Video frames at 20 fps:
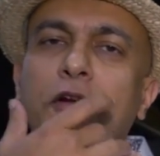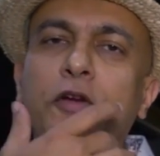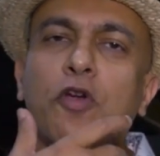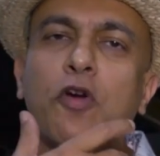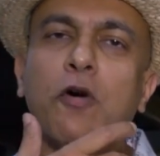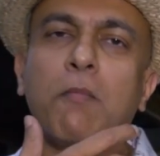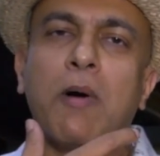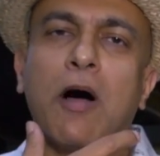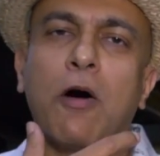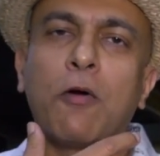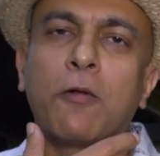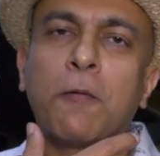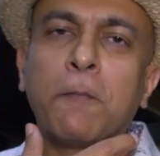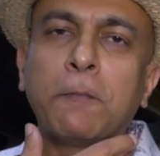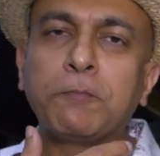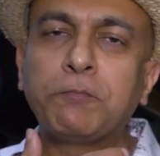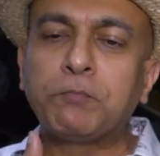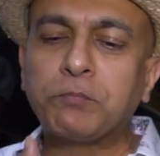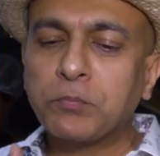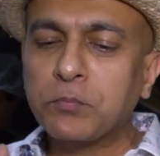that to your mouth.
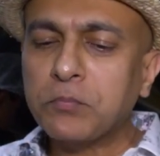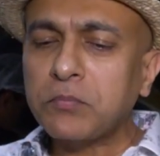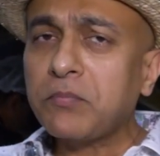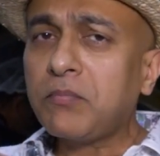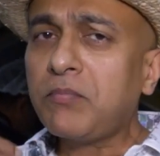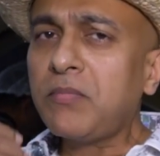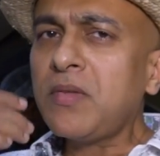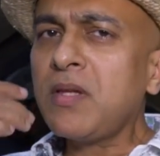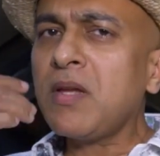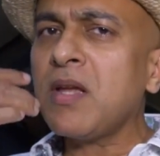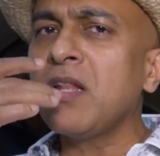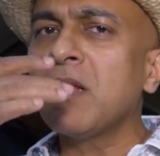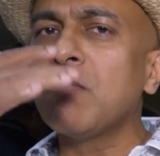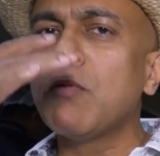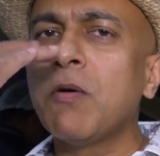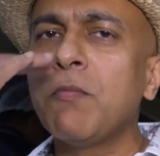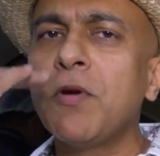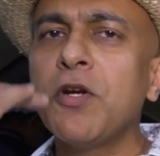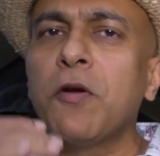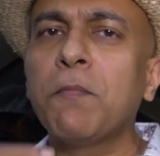And the
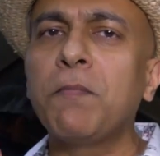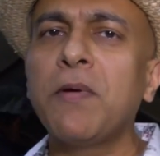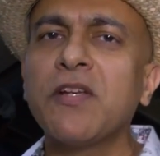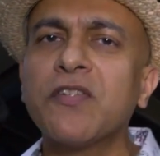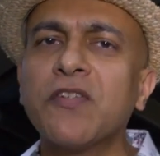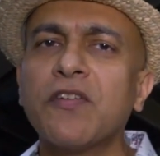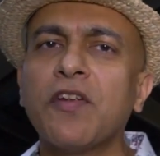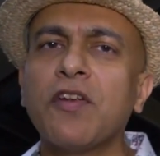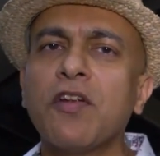moment you place